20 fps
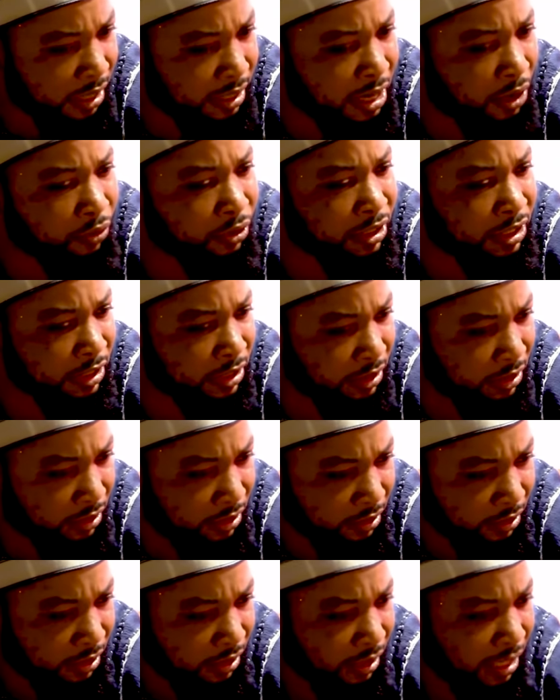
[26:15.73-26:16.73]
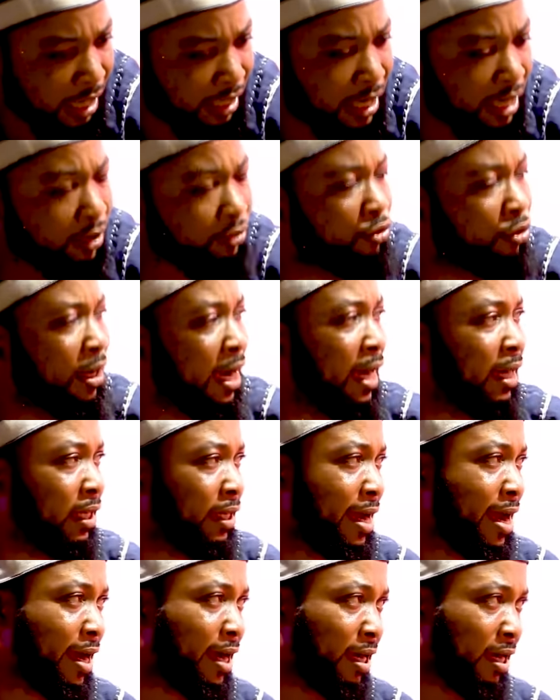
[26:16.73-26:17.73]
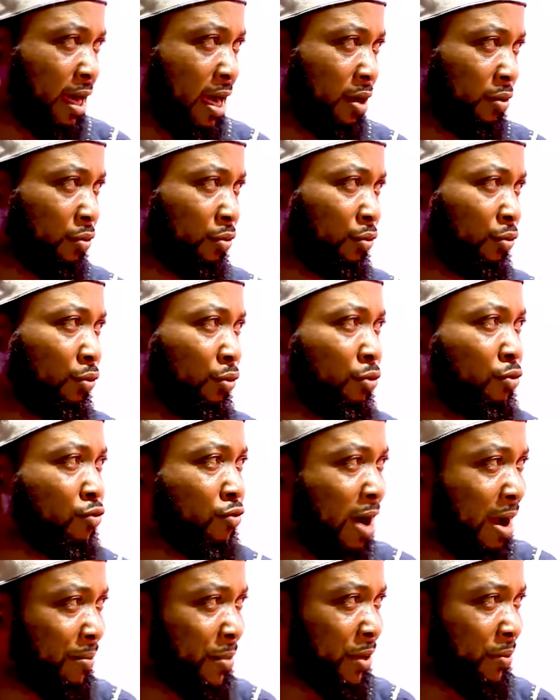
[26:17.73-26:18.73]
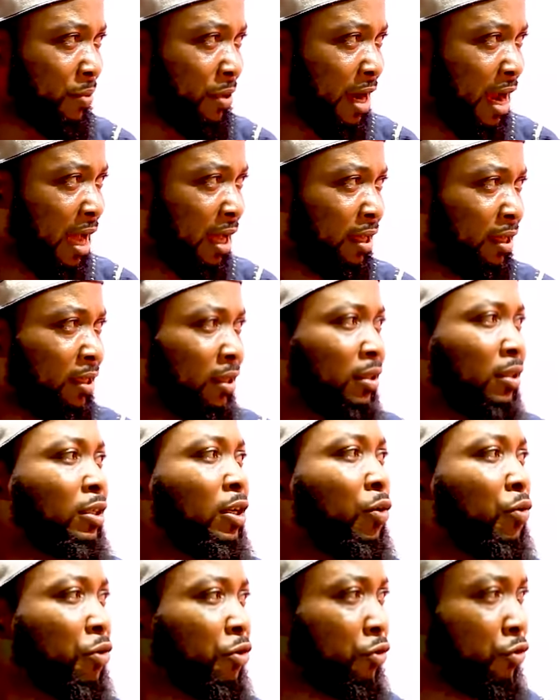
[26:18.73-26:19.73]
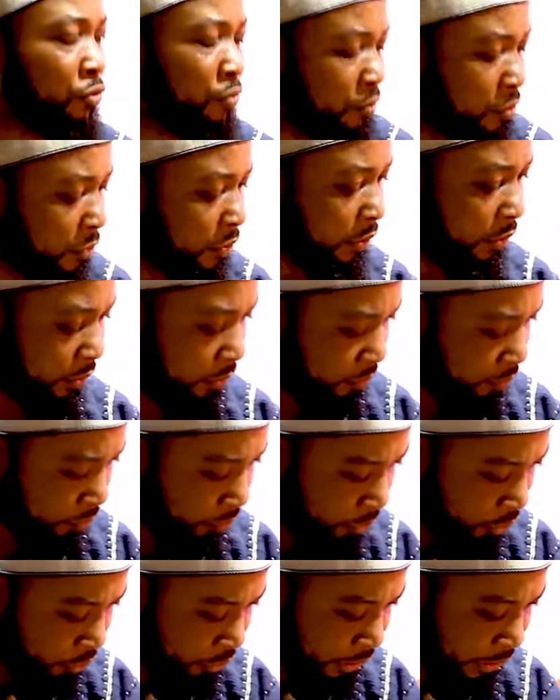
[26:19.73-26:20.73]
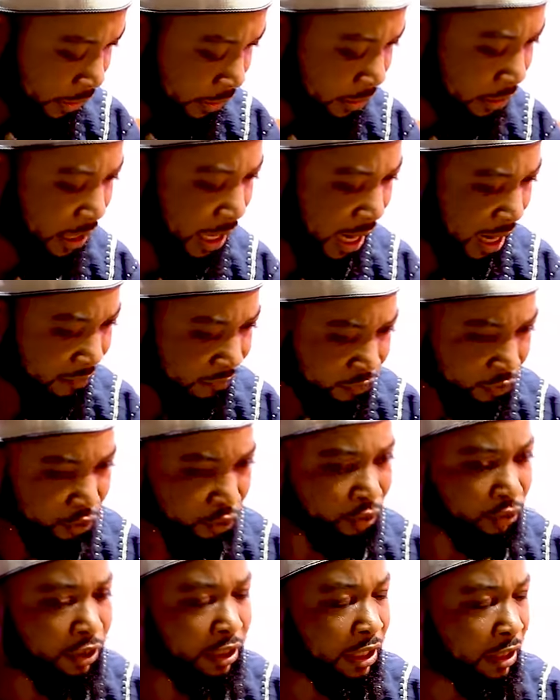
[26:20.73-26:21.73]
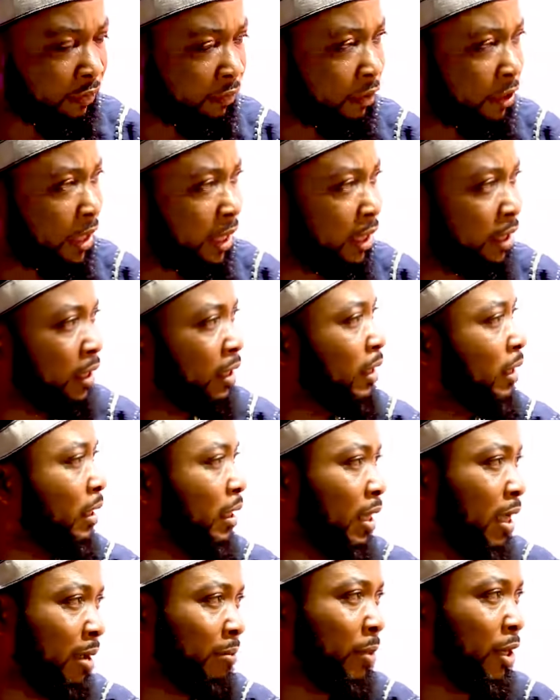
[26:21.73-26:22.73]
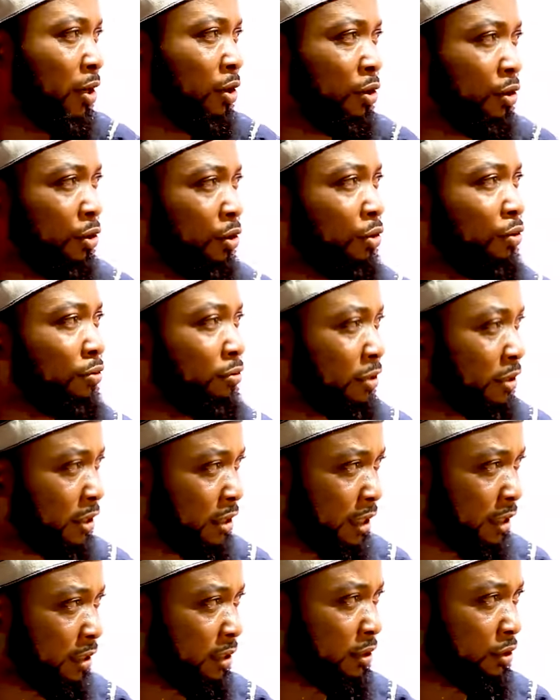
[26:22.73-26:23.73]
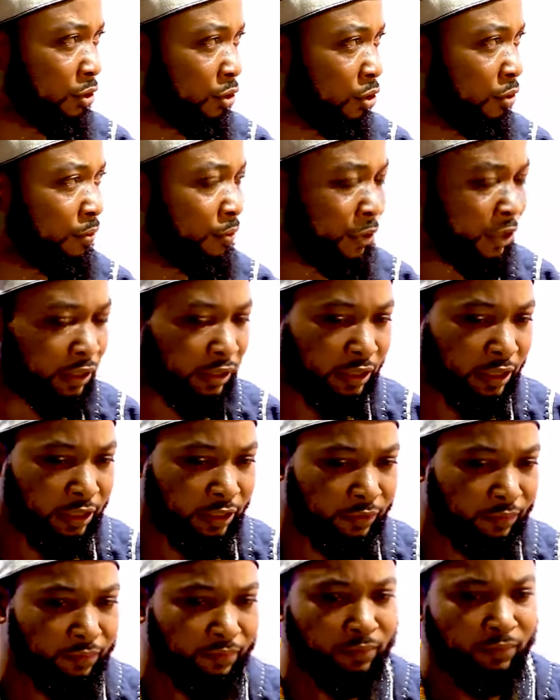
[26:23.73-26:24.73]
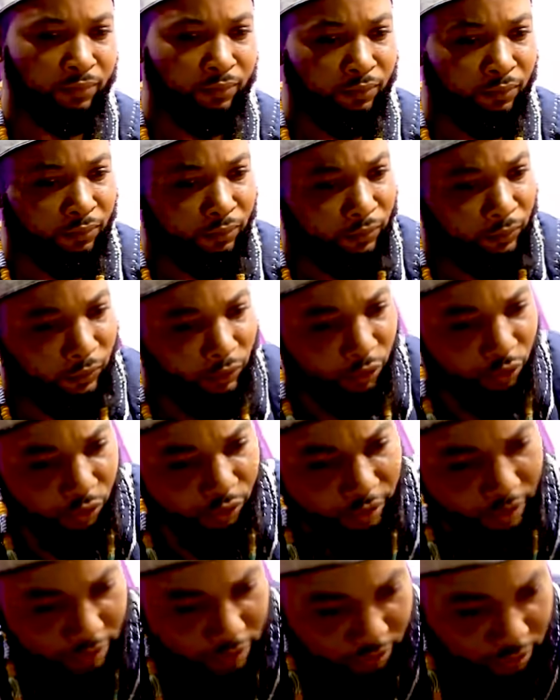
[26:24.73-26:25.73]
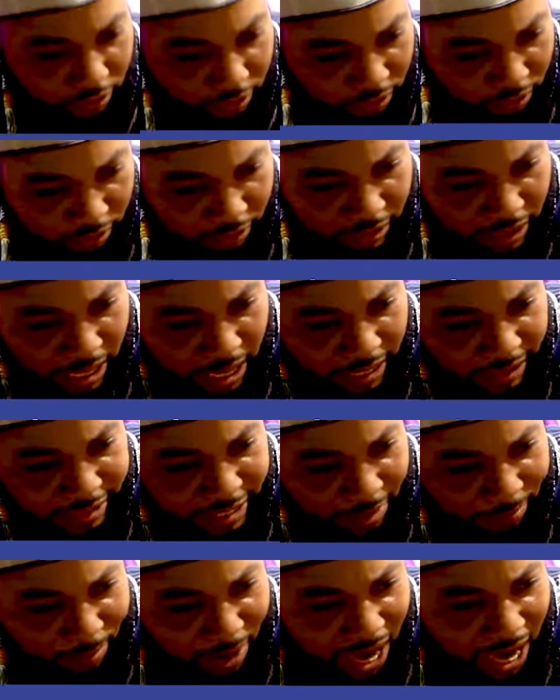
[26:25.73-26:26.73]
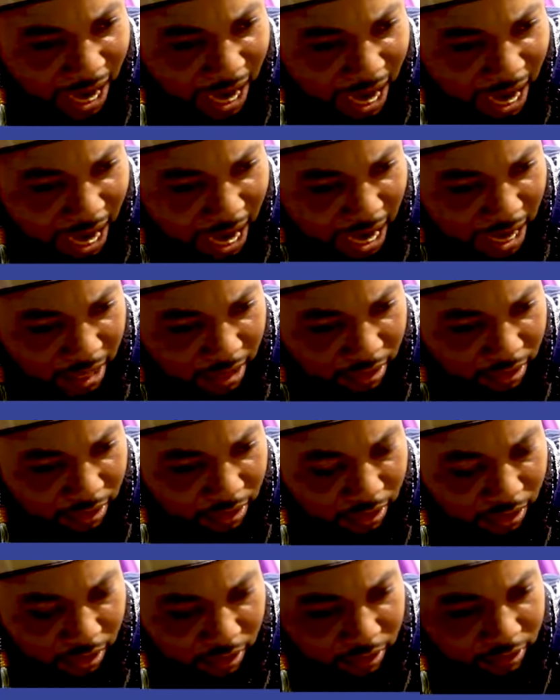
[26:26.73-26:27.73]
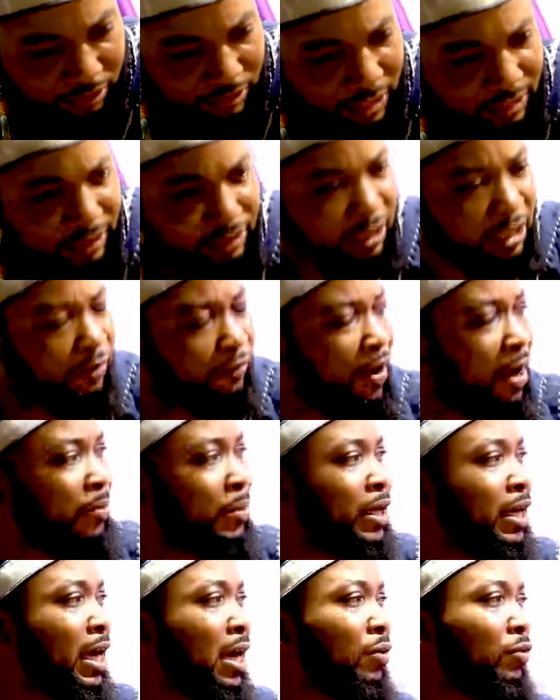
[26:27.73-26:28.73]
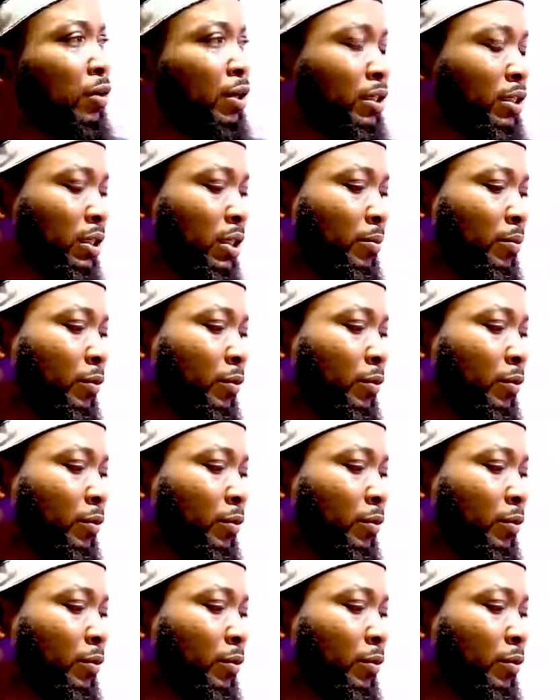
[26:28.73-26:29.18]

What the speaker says: now the kakadro kakra kaho unwa bibra no one no morning, afternoon, evening a be co settle completely. Okay, now ye ba ha sent liver me kan wasa